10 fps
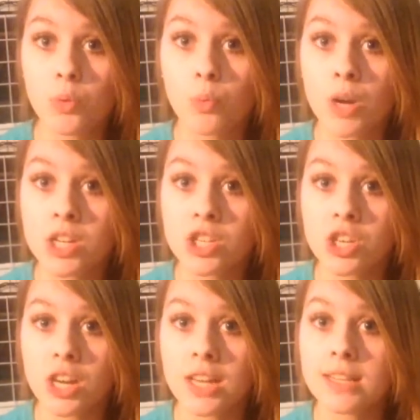which
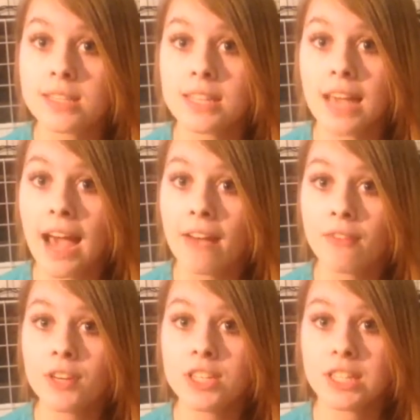is the
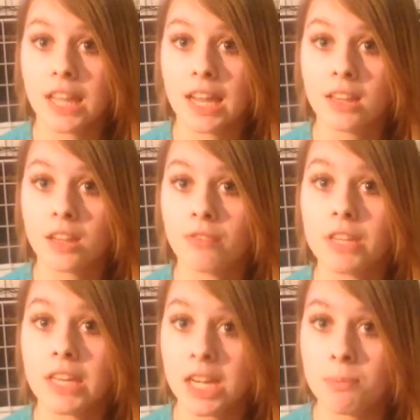average length of a
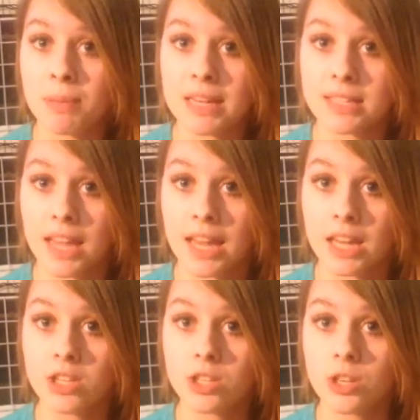guinea pig's
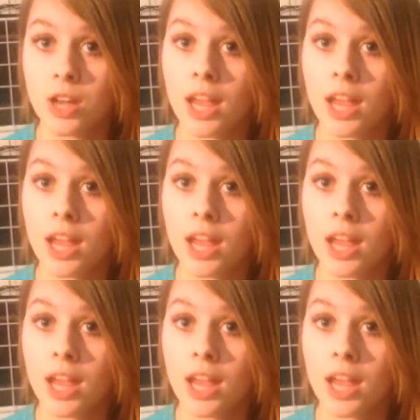age,